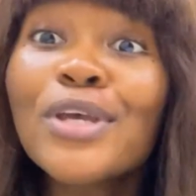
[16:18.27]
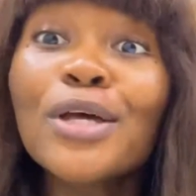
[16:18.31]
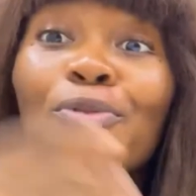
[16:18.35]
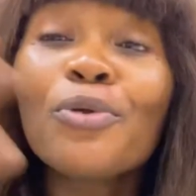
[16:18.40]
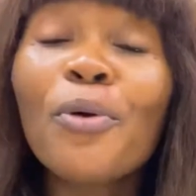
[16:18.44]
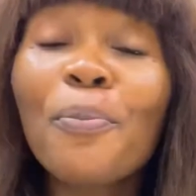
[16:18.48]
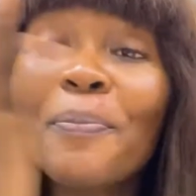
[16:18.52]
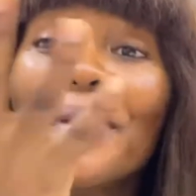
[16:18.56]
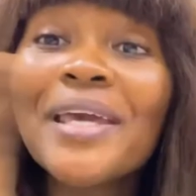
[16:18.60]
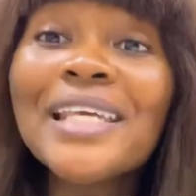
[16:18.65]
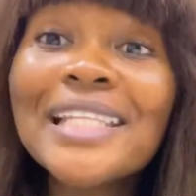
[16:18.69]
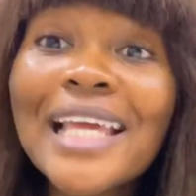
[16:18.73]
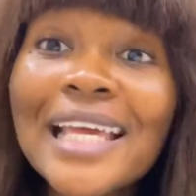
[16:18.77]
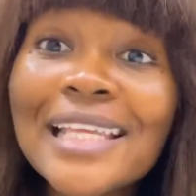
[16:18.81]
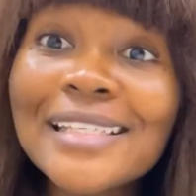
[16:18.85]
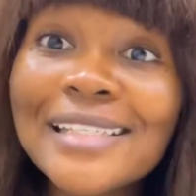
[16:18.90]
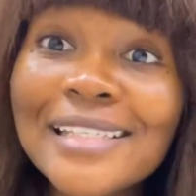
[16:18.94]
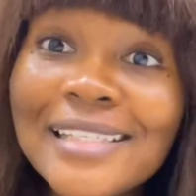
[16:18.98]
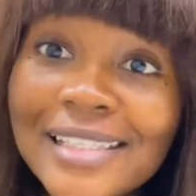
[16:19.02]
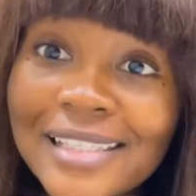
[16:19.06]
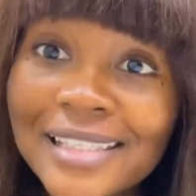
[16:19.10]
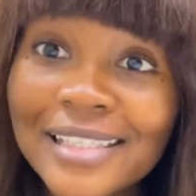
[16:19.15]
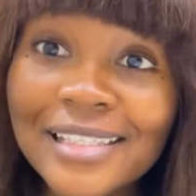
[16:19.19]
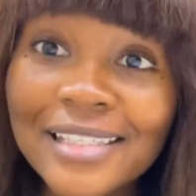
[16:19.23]
You're not paying
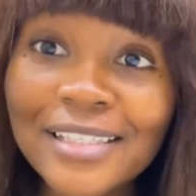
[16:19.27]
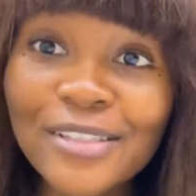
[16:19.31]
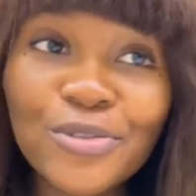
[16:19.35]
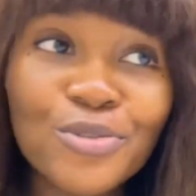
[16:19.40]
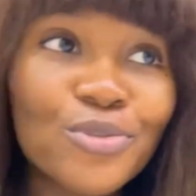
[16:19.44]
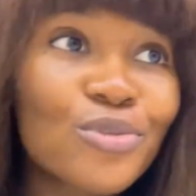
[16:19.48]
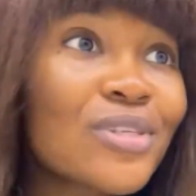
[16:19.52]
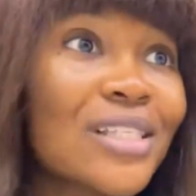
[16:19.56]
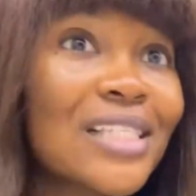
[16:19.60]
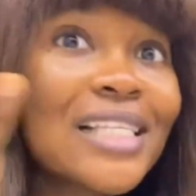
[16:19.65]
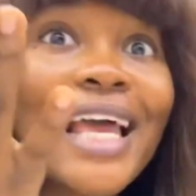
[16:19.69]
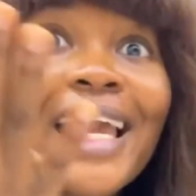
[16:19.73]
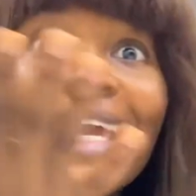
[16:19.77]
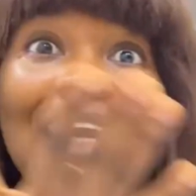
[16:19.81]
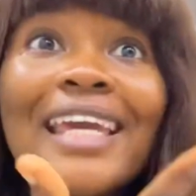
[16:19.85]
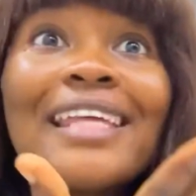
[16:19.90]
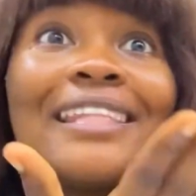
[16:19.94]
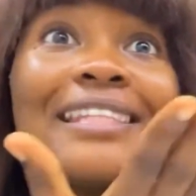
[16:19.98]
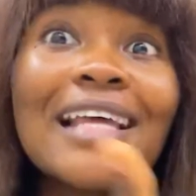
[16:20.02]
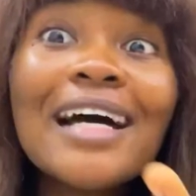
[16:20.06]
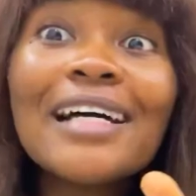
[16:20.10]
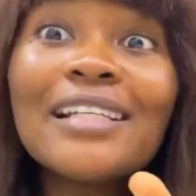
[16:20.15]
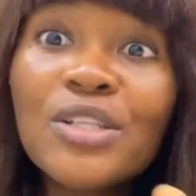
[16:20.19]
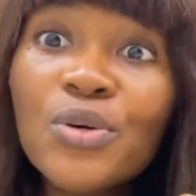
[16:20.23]
anything. Just like a
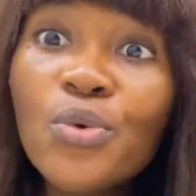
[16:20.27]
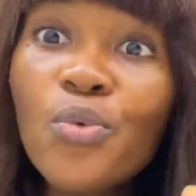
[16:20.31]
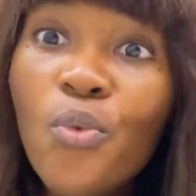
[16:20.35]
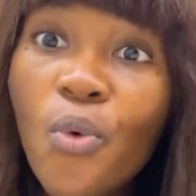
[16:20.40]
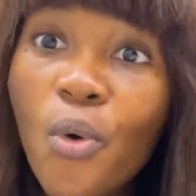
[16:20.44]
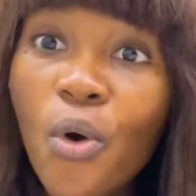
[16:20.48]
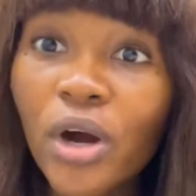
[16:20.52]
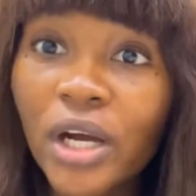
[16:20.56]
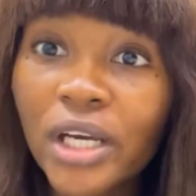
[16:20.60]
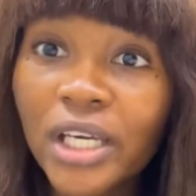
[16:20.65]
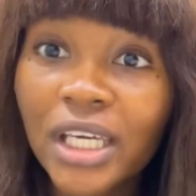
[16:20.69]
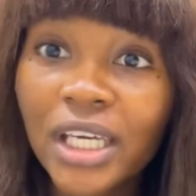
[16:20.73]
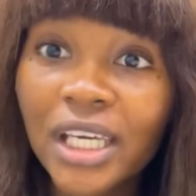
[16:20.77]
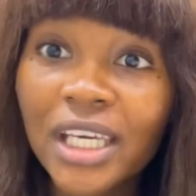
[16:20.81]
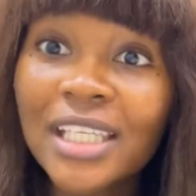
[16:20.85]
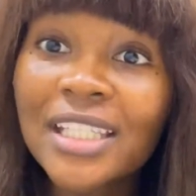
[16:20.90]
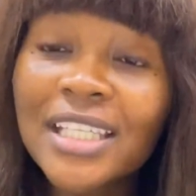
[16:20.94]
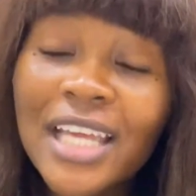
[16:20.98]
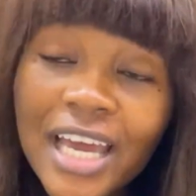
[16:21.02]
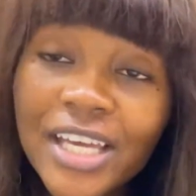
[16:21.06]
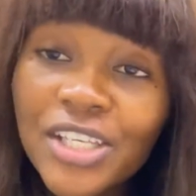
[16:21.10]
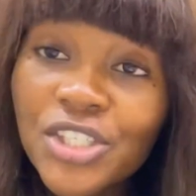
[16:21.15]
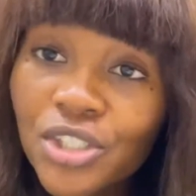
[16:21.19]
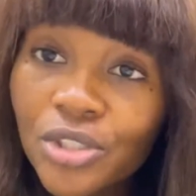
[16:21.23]
nanny work
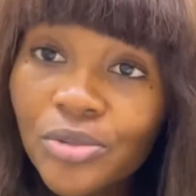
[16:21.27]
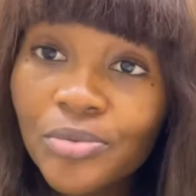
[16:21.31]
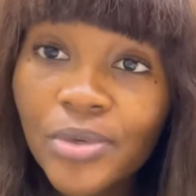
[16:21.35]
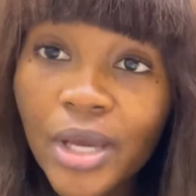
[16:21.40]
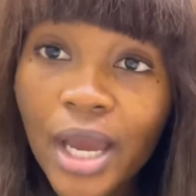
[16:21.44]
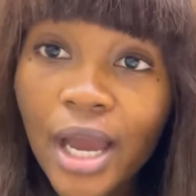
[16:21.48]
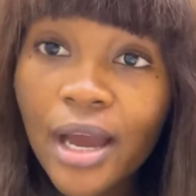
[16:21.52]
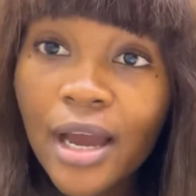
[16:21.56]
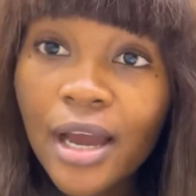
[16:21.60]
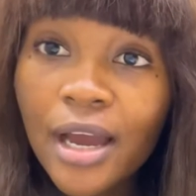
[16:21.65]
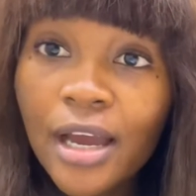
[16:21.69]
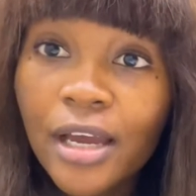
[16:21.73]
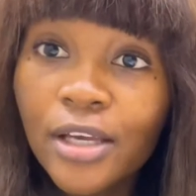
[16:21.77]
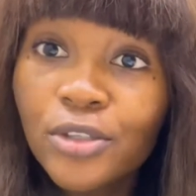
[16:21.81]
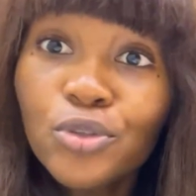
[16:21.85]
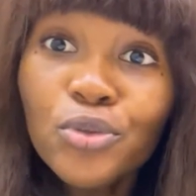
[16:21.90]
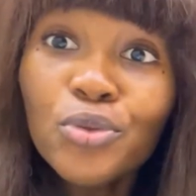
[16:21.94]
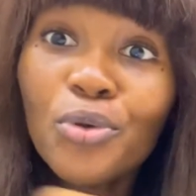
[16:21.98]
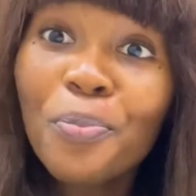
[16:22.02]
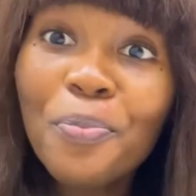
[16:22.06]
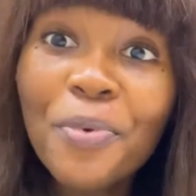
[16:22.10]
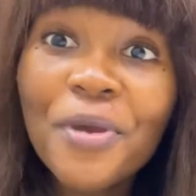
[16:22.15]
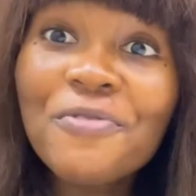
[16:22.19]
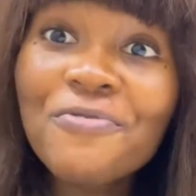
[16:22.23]
in Nigeria.
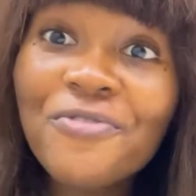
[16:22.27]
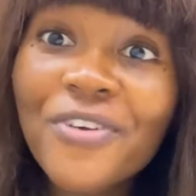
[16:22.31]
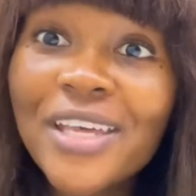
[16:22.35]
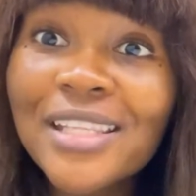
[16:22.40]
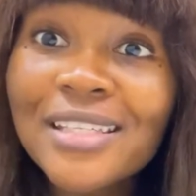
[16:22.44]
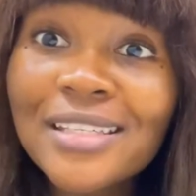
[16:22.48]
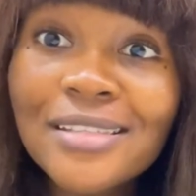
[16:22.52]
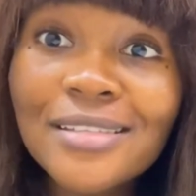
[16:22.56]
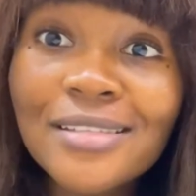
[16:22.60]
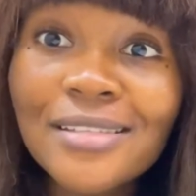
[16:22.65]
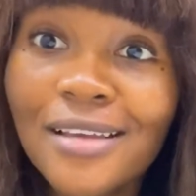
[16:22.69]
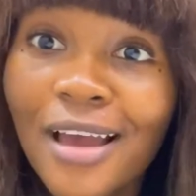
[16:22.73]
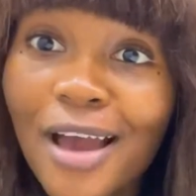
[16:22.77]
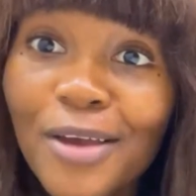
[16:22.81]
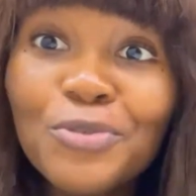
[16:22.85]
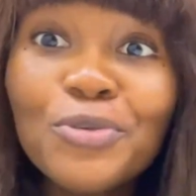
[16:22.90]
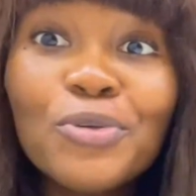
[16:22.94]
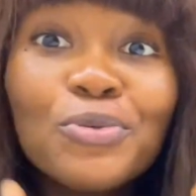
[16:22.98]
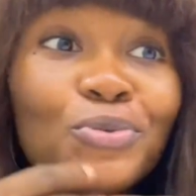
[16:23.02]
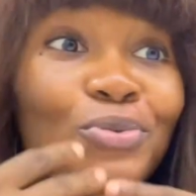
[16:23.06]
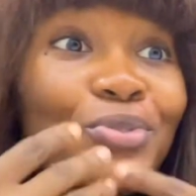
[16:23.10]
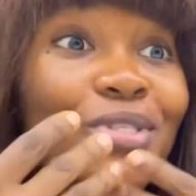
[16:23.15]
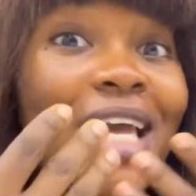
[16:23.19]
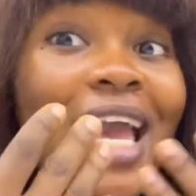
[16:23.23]
You're not paying for anything.
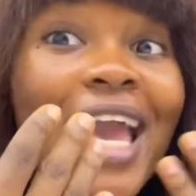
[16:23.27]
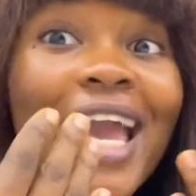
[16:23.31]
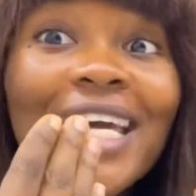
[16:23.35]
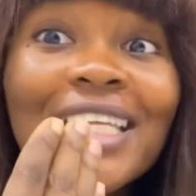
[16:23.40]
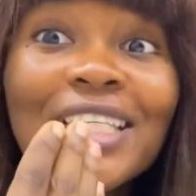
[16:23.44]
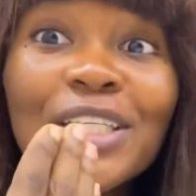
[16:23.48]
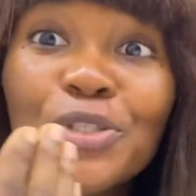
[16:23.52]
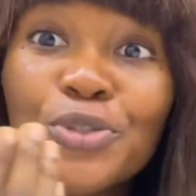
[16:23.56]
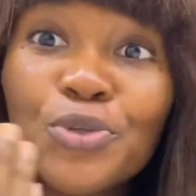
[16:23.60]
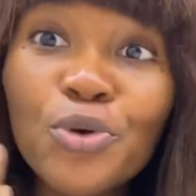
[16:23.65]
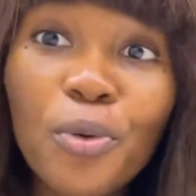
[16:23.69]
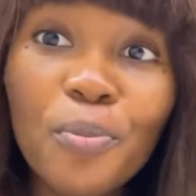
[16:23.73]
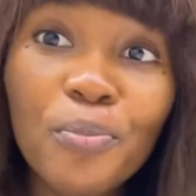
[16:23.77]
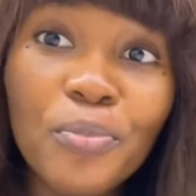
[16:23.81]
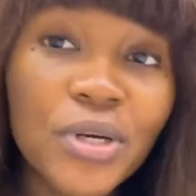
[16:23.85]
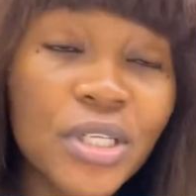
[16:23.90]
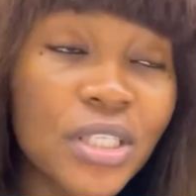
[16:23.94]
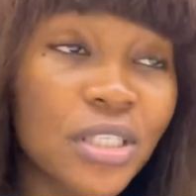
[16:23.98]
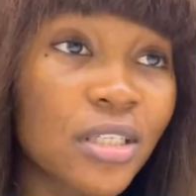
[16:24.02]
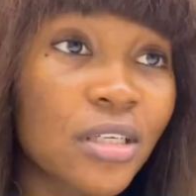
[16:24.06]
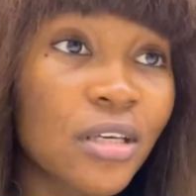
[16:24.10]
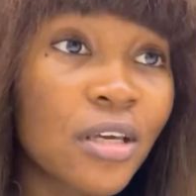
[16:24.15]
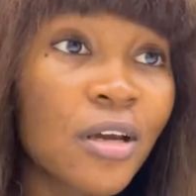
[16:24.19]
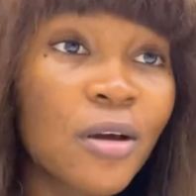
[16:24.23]
You're just earning your
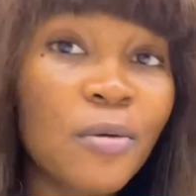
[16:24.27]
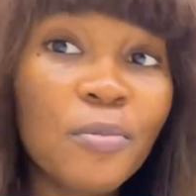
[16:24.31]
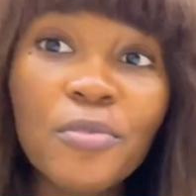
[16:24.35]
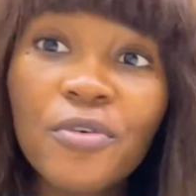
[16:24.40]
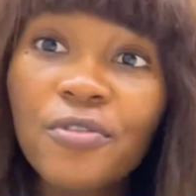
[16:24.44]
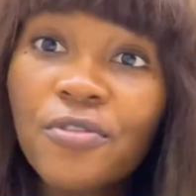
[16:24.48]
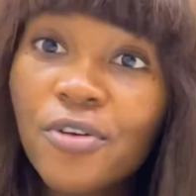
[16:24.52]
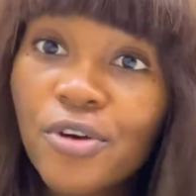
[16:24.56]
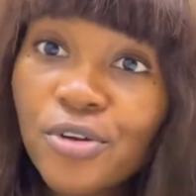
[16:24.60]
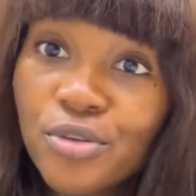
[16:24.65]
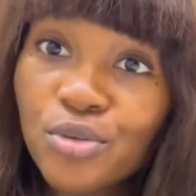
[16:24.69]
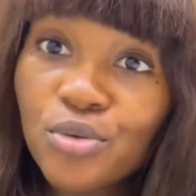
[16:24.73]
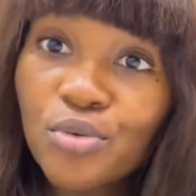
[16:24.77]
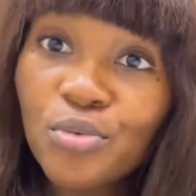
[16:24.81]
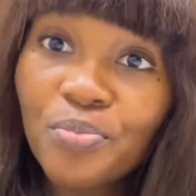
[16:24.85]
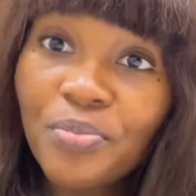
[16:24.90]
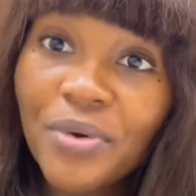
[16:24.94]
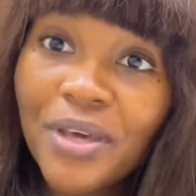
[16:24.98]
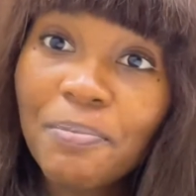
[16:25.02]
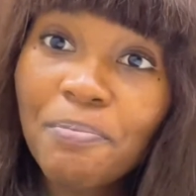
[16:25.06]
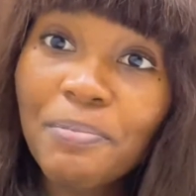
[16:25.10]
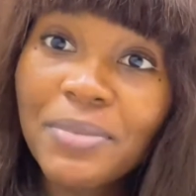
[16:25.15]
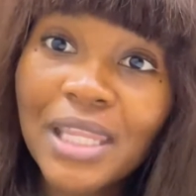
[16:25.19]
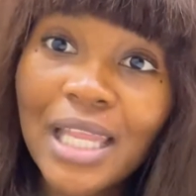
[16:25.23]
money. Of course, you
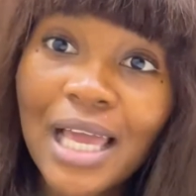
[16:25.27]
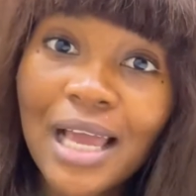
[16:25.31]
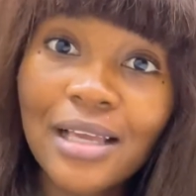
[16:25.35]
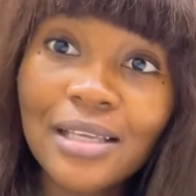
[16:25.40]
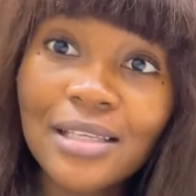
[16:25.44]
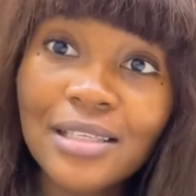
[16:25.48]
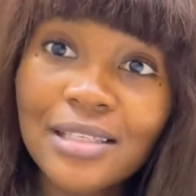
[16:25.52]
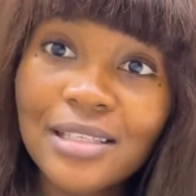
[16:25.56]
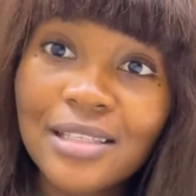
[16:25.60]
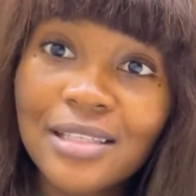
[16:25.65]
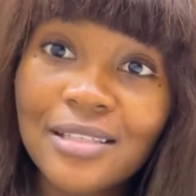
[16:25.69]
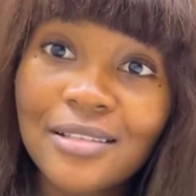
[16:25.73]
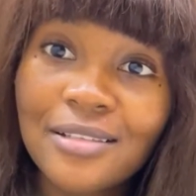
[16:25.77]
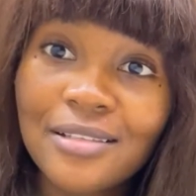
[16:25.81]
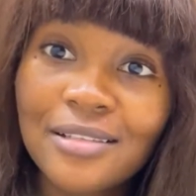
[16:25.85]
pay tax.